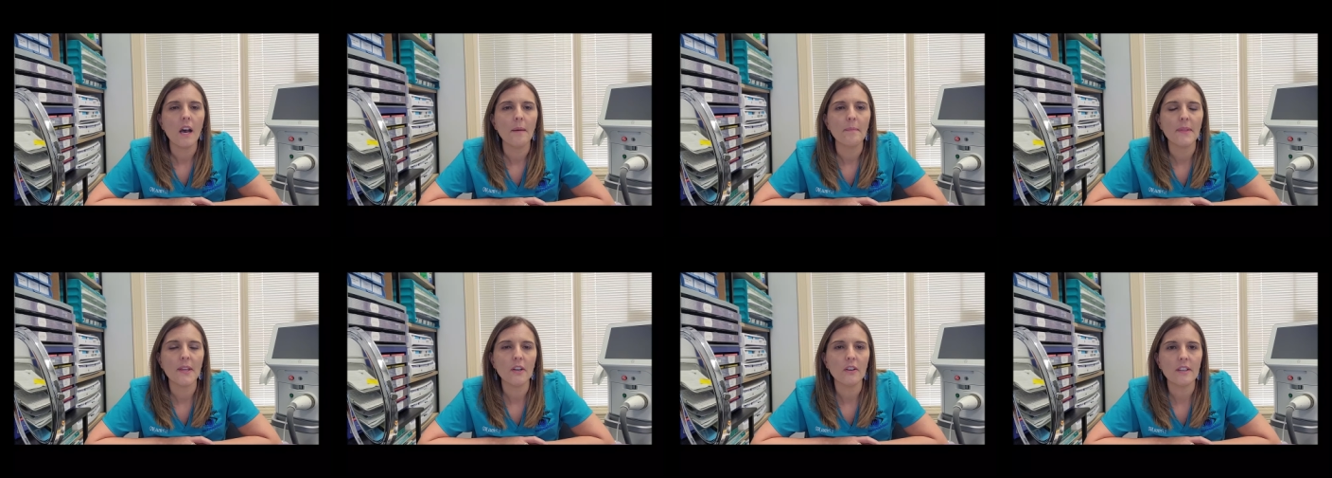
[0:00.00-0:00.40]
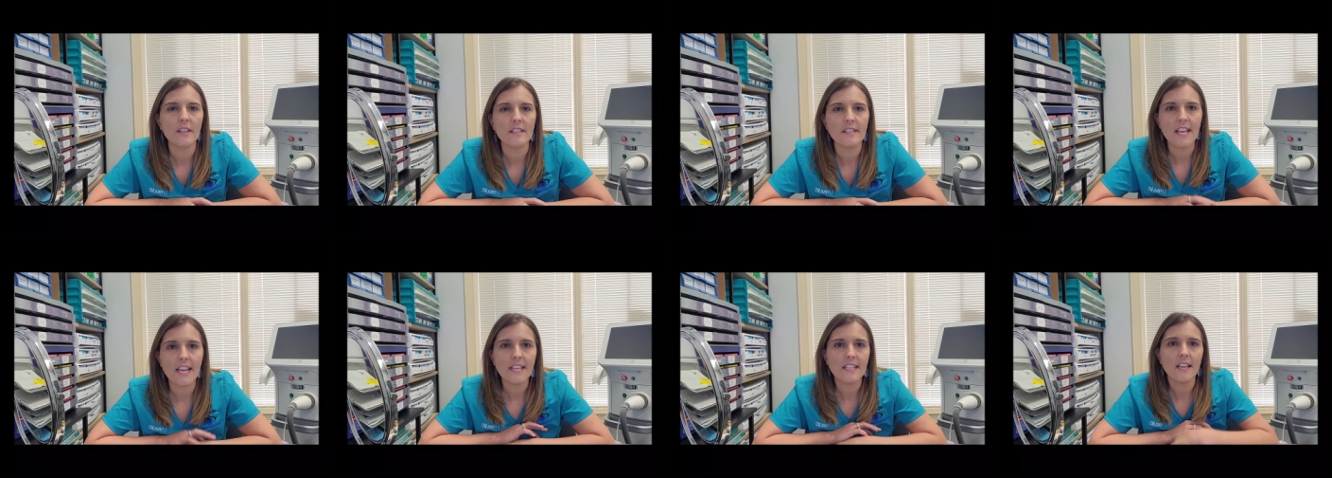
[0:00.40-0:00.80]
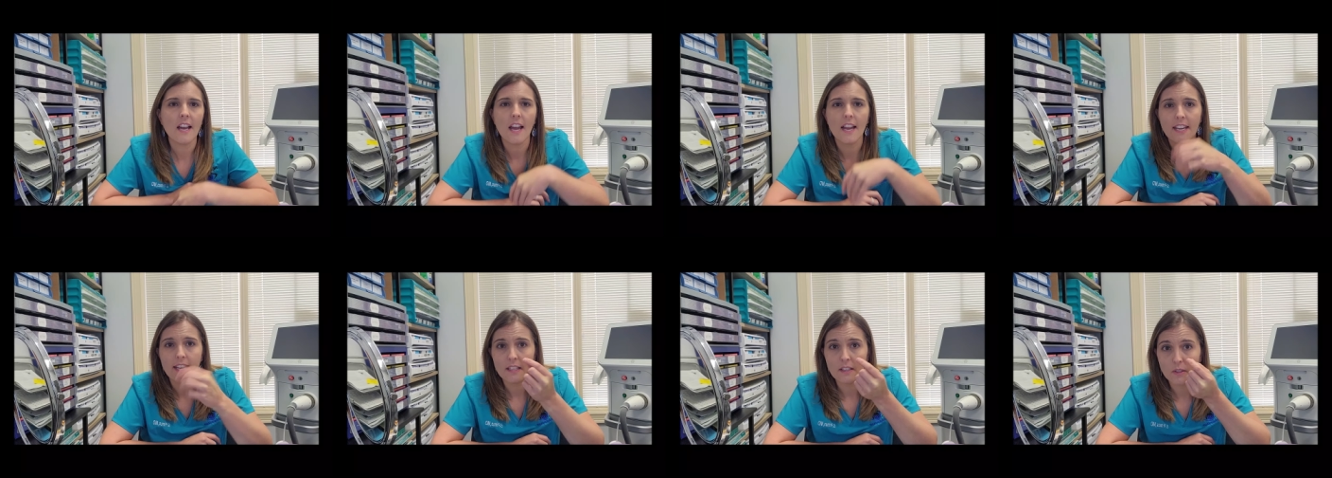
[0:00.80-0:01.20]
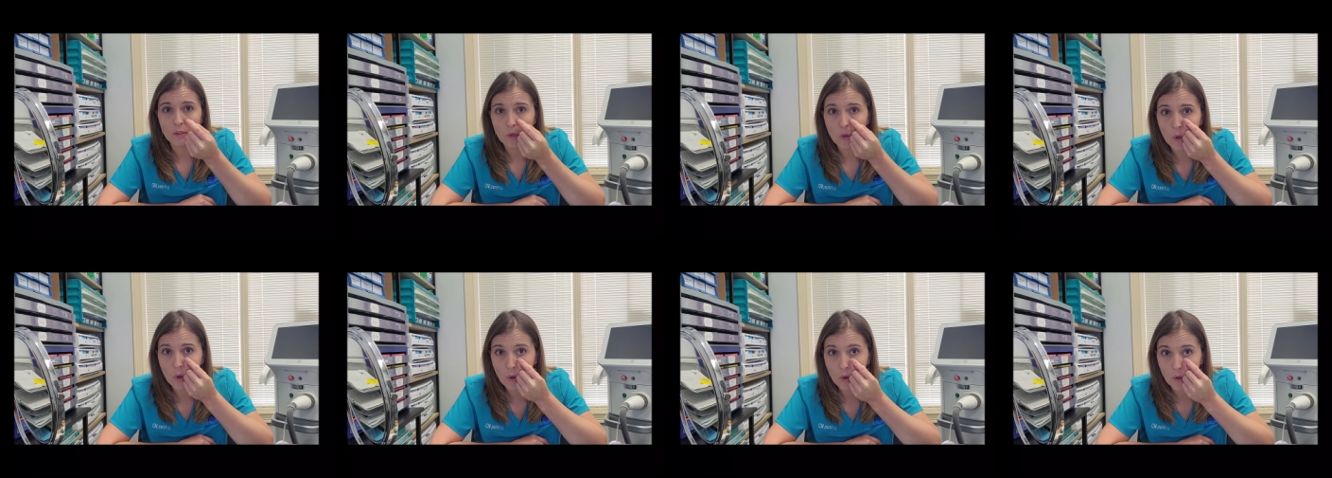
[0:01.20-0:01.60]
There is a tiny
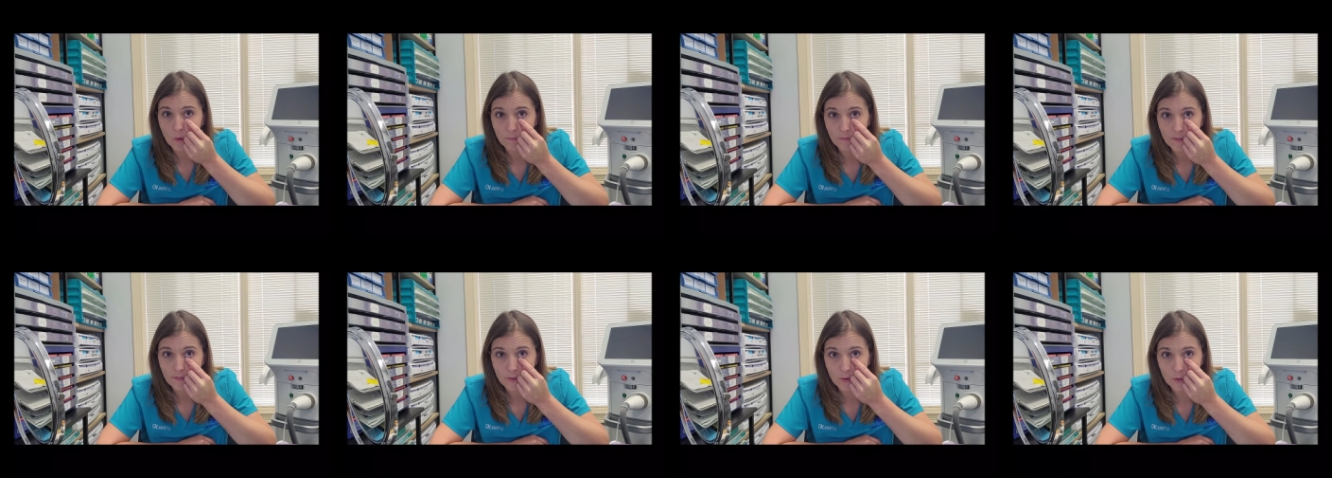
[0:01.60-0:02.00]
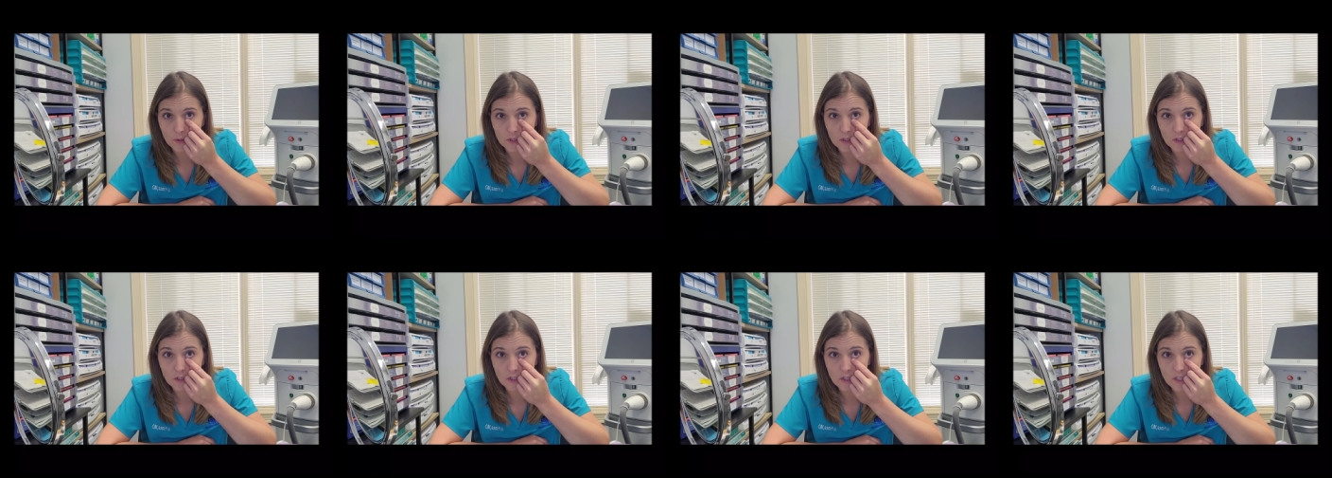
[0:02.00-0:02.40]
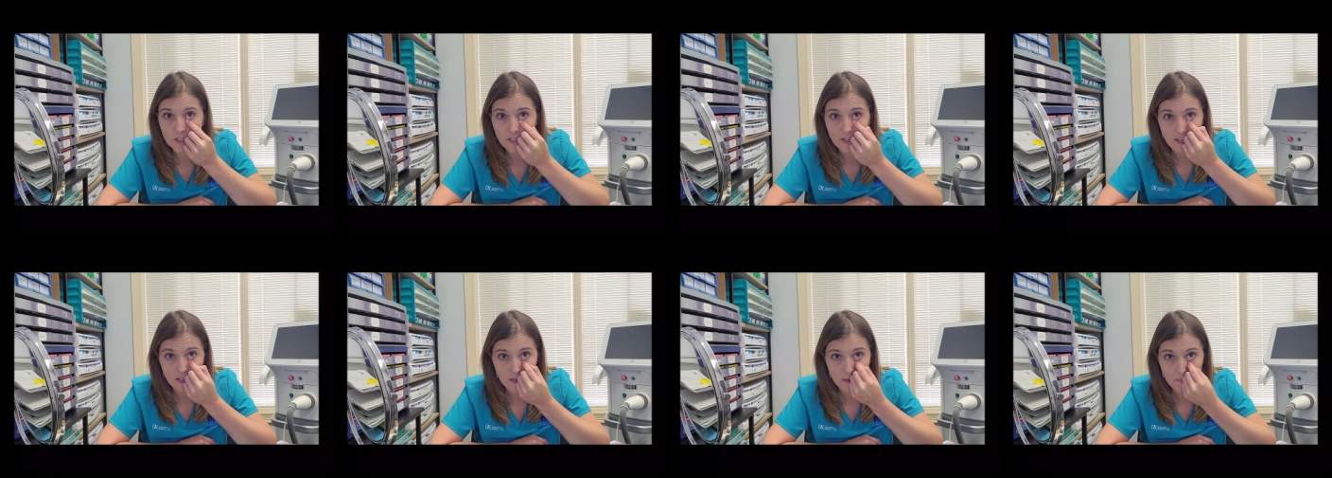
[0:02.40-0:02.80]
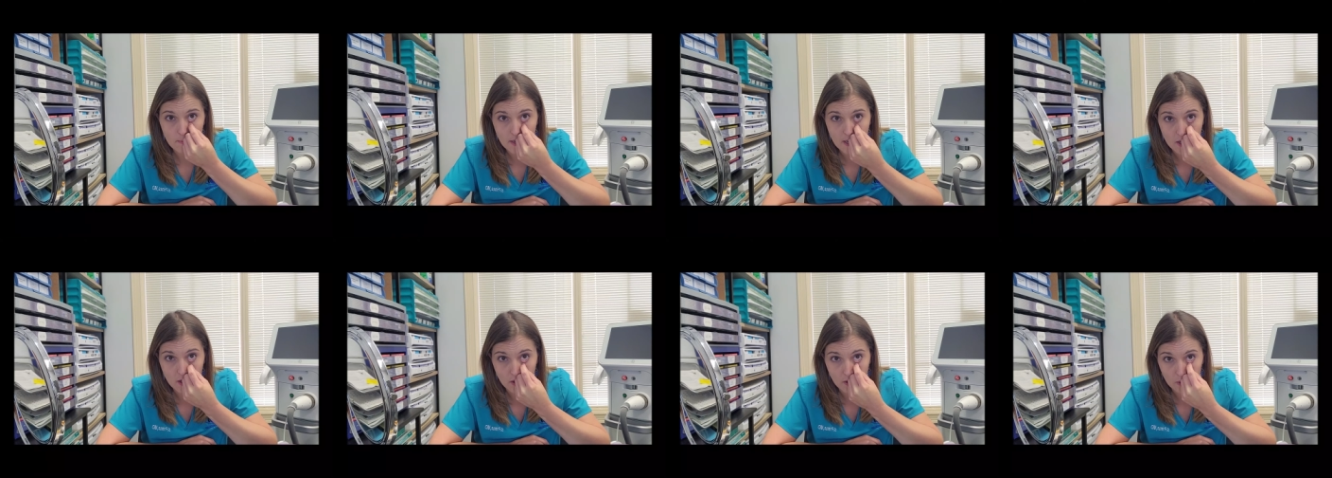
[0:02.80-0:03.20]
little hole. If you were to look in a
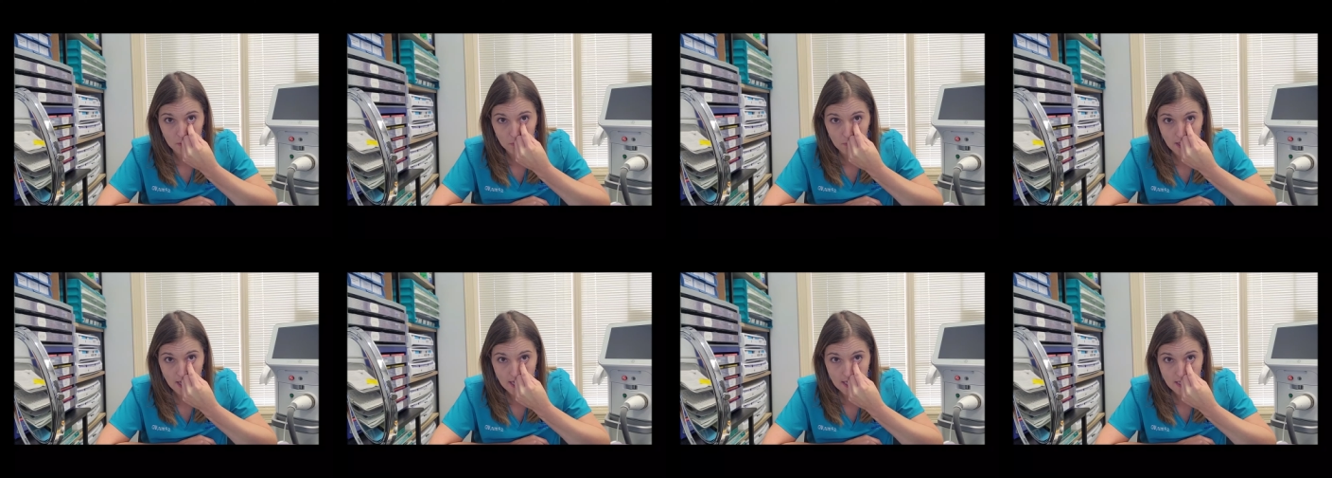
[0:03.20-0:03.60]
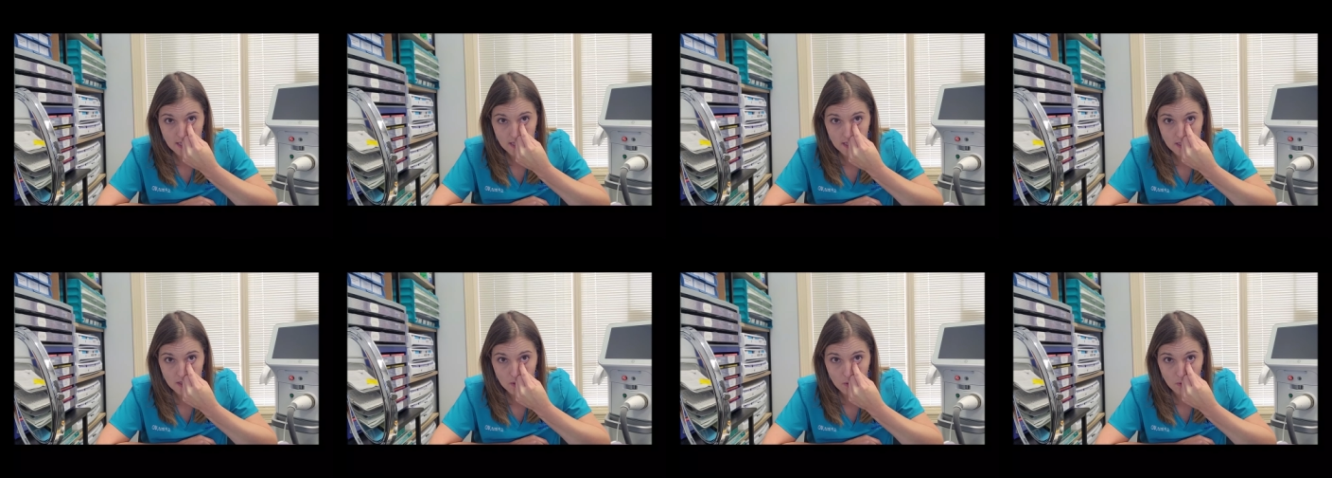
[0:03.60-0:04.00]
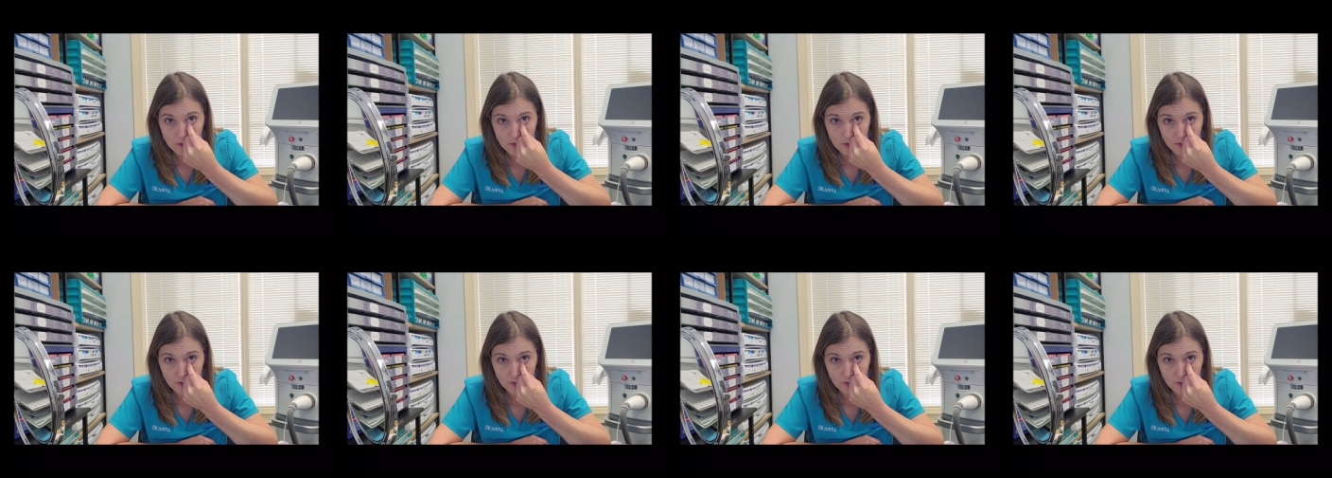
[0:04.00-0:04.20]
mirror right in this corner,